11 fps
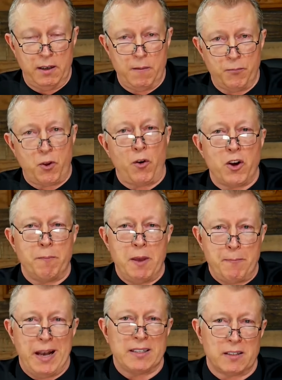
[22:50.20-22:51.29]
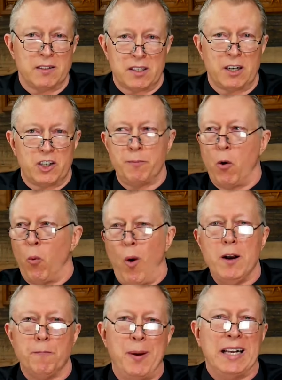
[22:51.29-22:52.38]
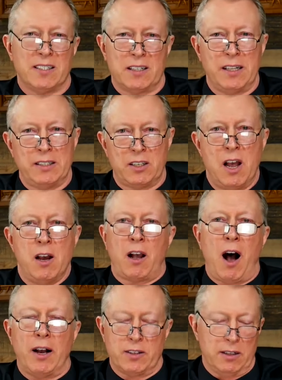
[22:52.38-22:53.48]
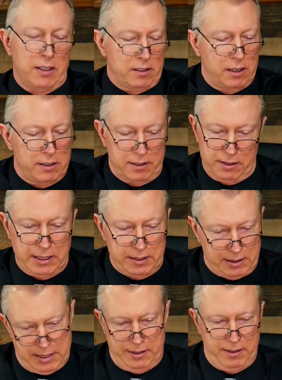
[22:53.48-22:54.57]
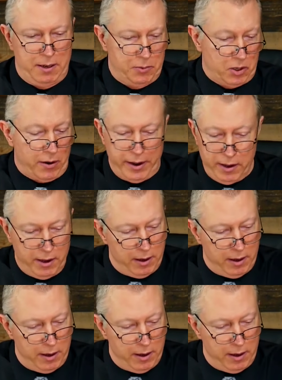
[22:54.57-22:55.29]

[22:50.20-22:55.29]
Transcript: Though there'll be pestilence there too. But what pestilence caused? Listen. I'm sorry.